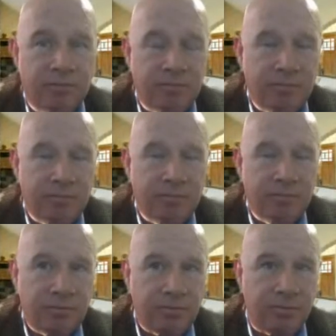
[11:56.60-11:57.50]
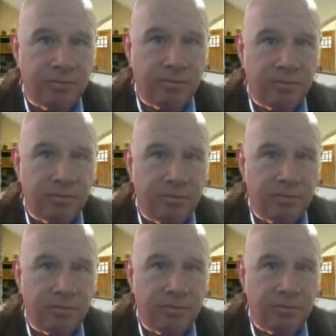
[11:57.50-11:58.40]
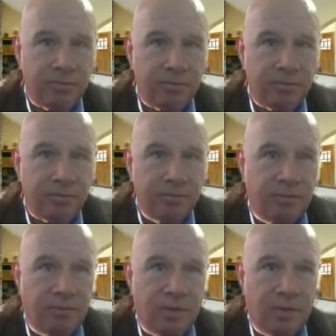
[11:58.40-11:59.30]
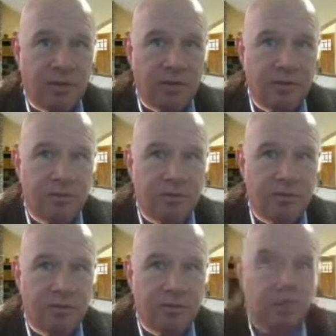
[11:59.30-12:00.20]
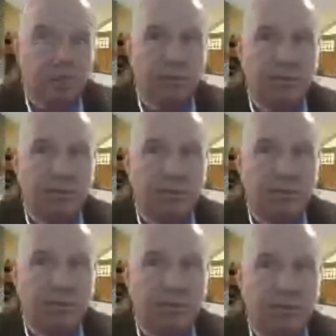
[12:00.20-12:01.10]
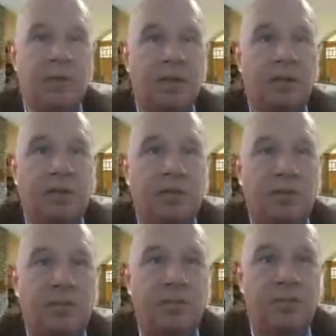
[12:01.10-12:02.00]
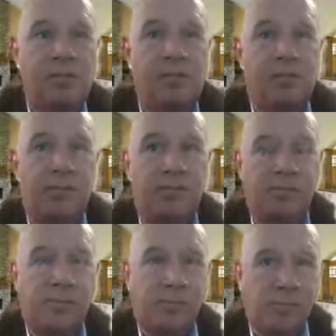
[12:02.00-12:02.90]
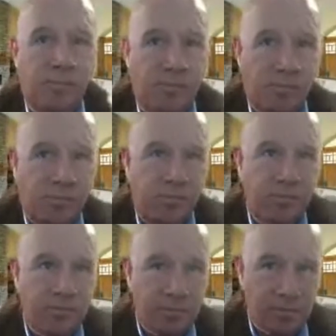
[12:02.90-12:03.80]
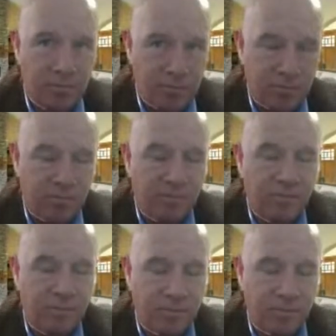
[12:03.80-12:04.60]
The person shown says nothing.